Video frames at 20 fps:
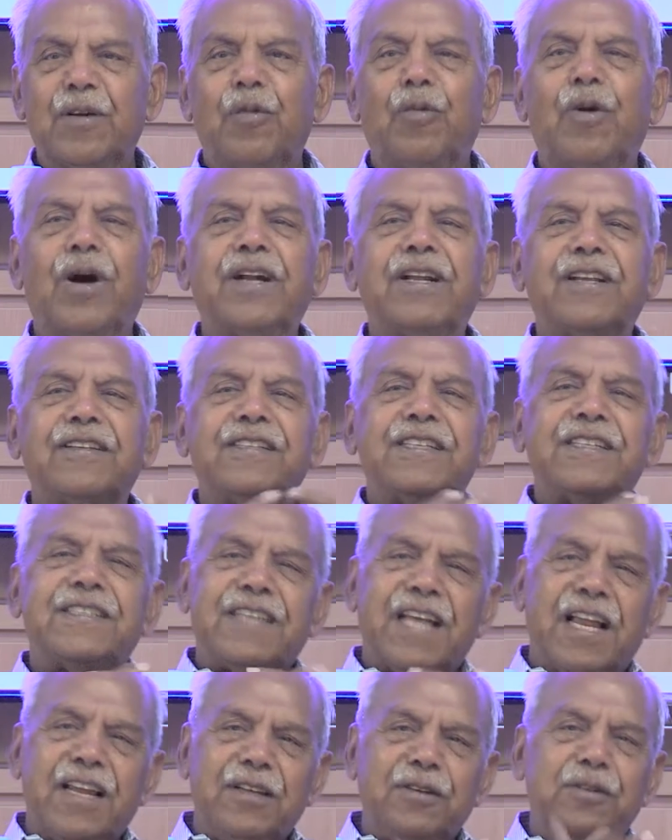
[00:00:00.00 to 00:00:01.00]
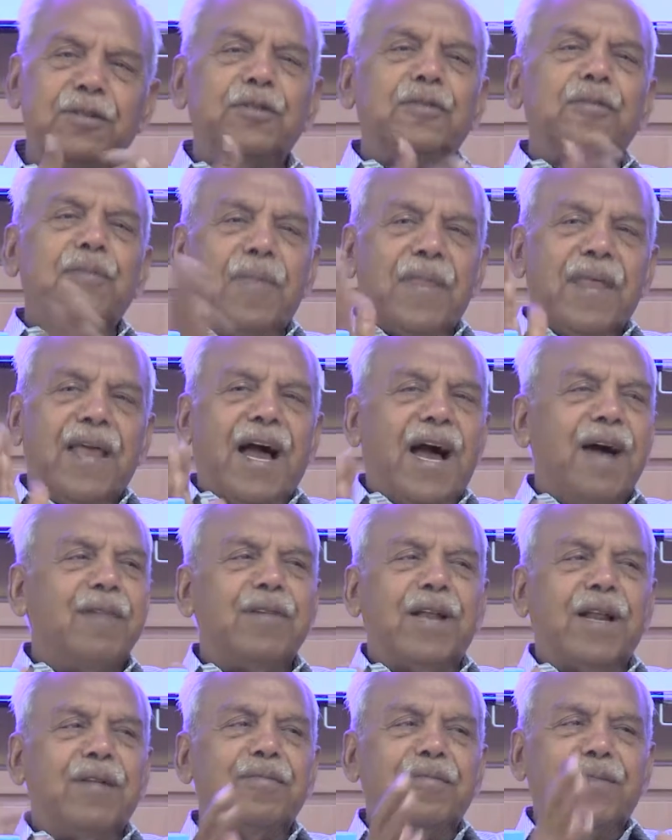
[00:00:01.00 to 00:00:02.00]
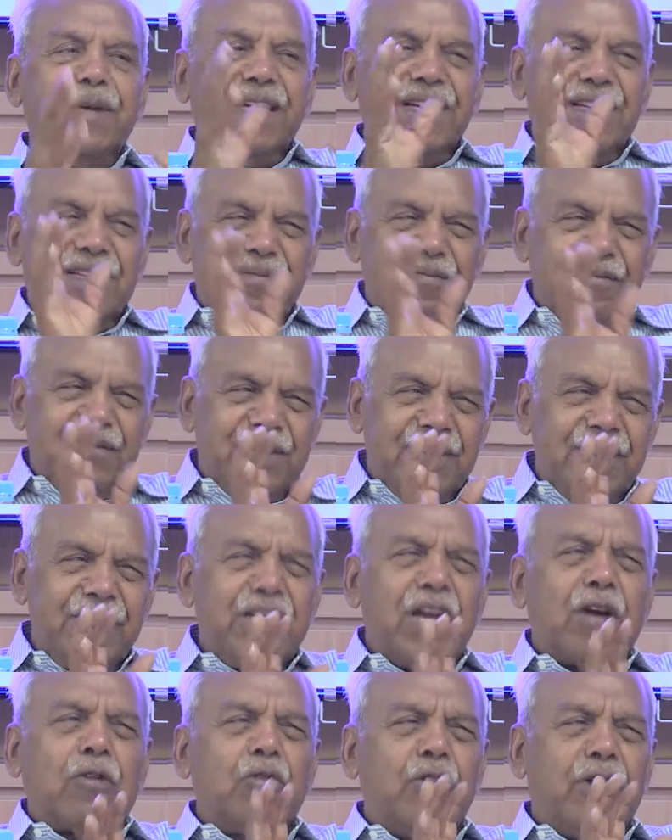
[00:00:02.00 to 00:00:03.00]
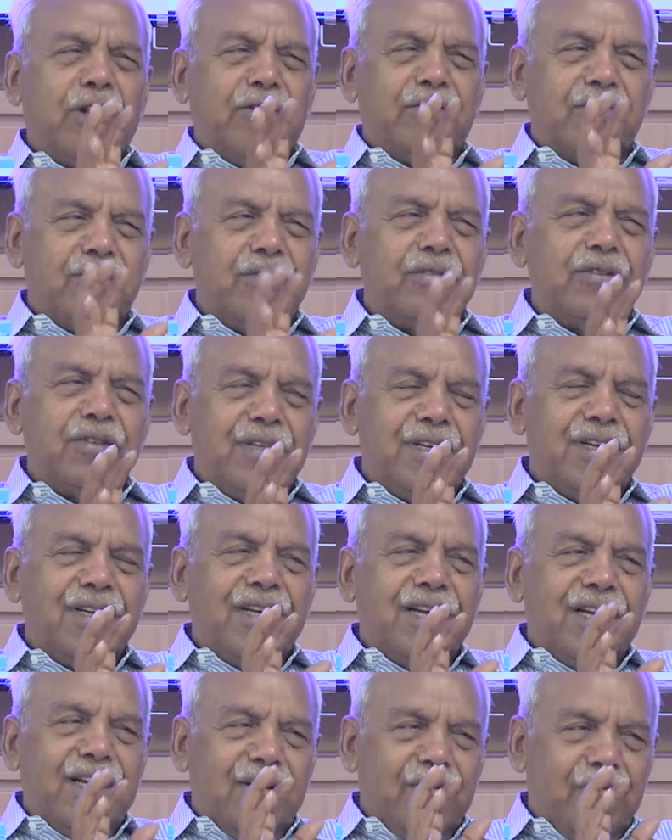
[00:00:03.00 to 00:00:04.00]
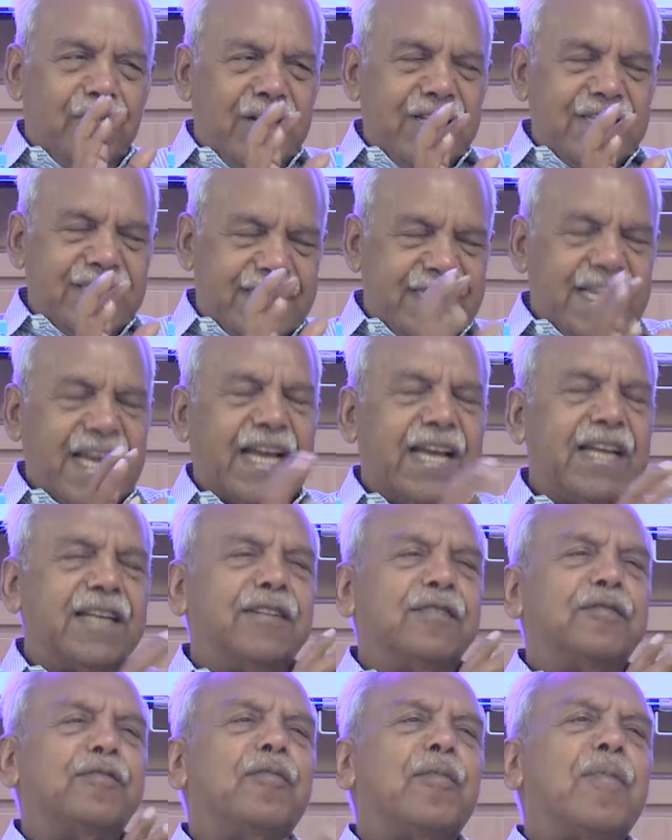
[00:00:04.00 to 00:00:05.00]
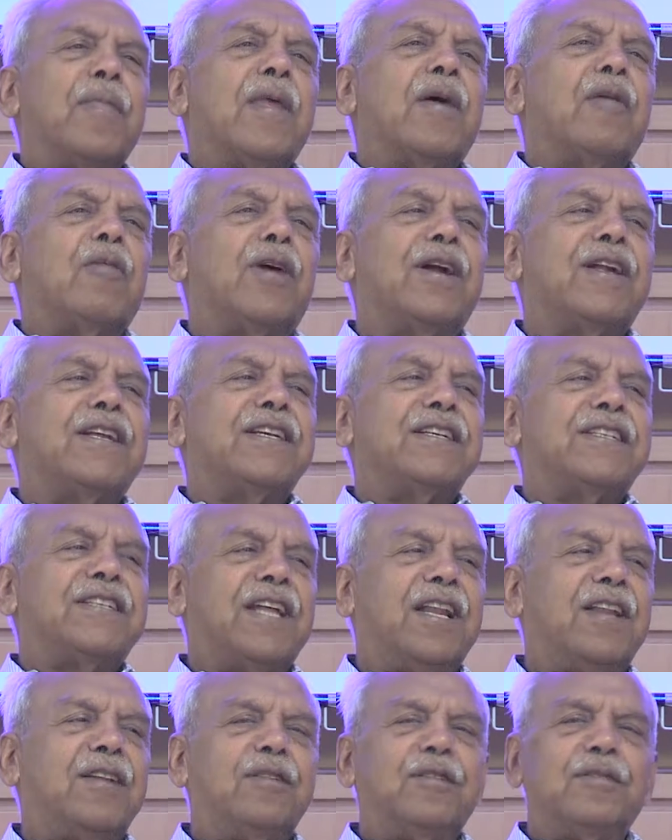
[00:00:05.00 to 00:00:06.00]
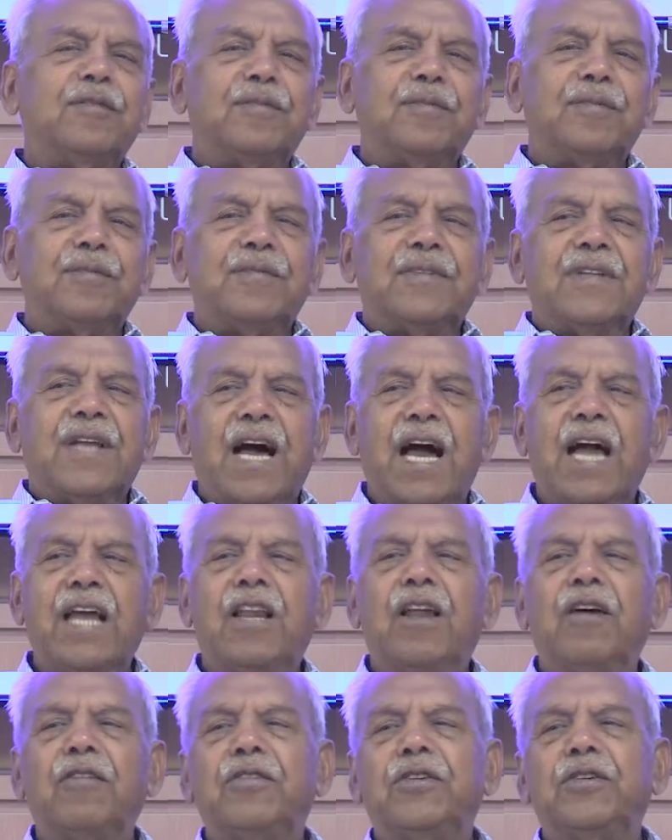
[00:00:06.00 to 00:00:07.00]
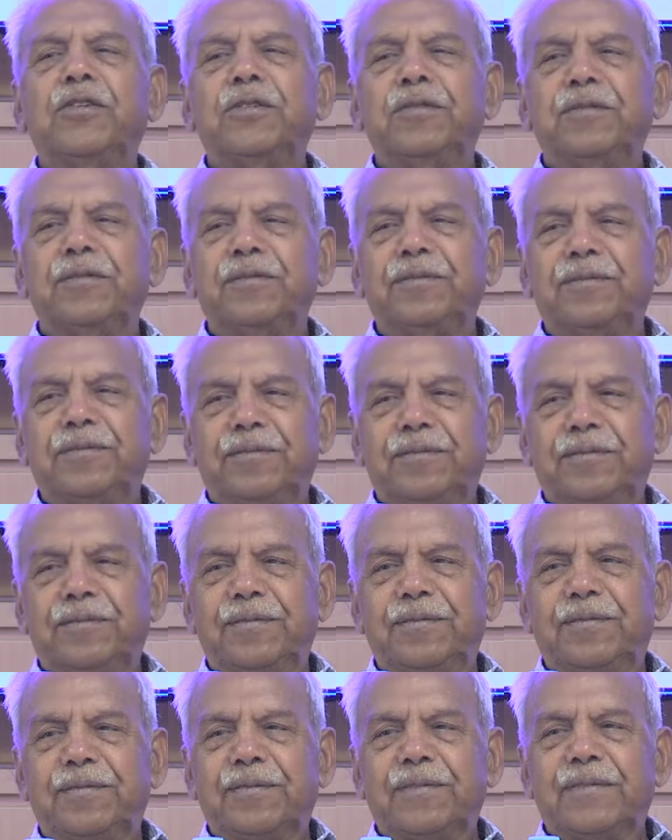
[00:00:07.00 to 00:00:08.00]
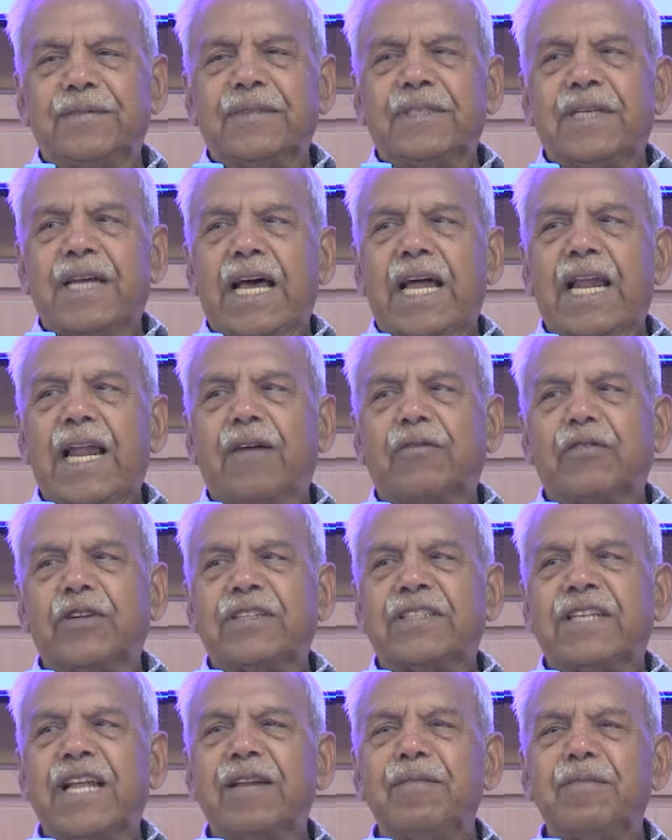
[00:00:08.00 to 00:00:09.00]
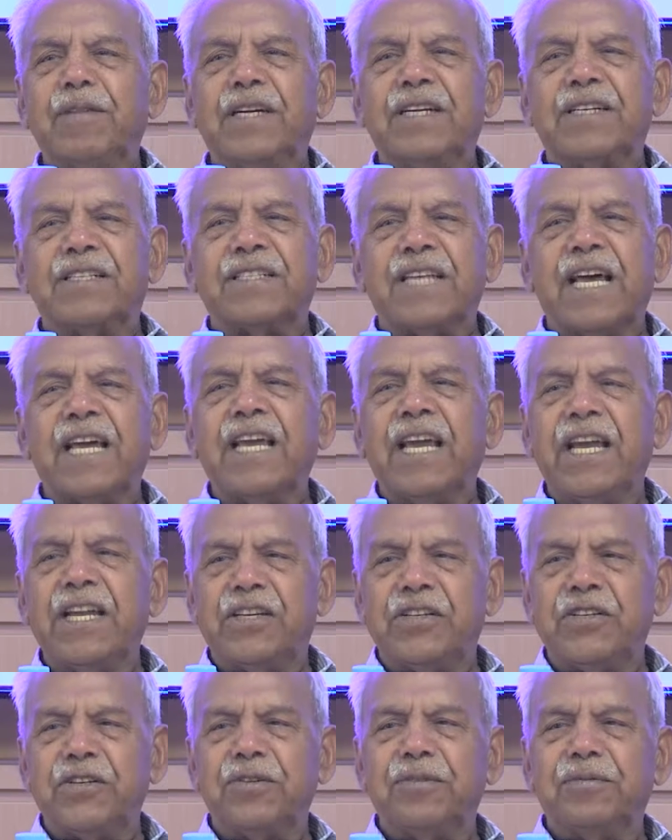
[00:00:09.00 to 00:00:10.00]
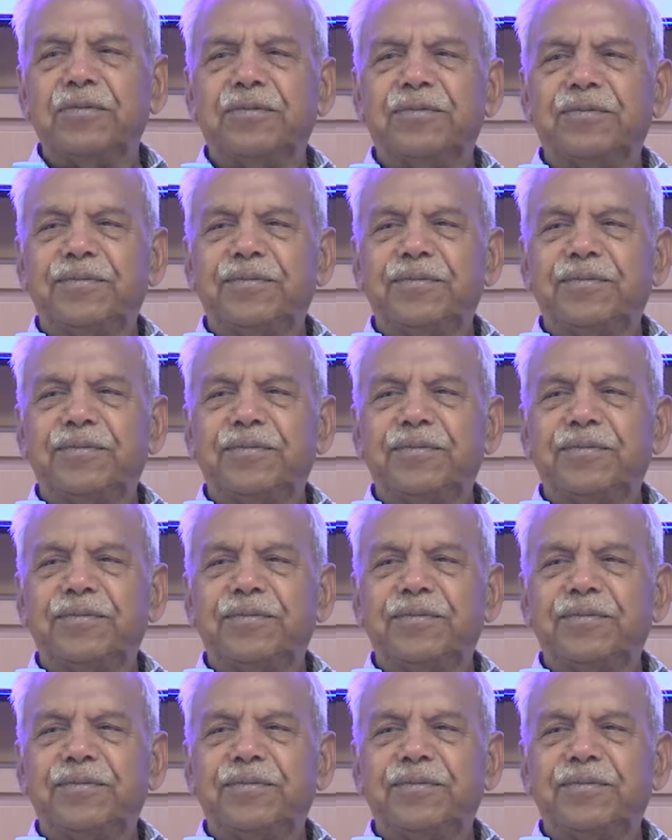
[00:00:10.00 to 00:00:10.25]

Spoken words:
What does it tell you? I mean, I'm being jocular for a second. What does it tell you? I love you, and after 10 minutes I hate you.